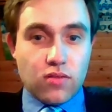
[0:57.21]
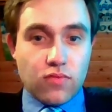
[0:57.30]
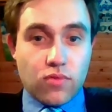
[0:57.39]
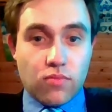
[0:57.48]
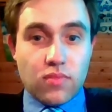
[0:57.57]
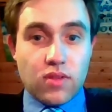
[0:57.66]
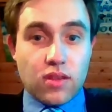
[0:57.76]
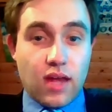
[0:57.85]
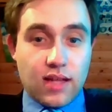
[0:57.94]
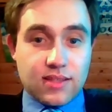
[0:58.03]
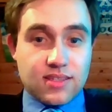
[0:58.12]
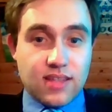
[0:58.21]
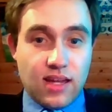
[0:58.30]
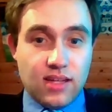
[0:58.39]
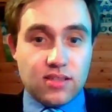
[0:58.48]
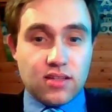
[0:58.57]
from that
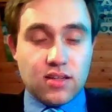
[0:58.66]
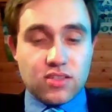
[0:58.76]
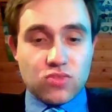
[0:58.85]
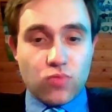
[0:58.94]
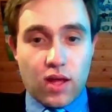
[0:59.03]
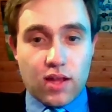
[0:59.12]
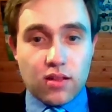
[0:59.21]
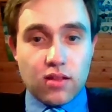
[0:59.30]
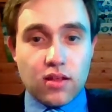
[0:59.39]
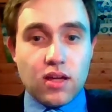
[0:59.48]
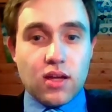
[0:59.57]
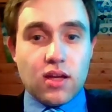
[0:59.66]
state as well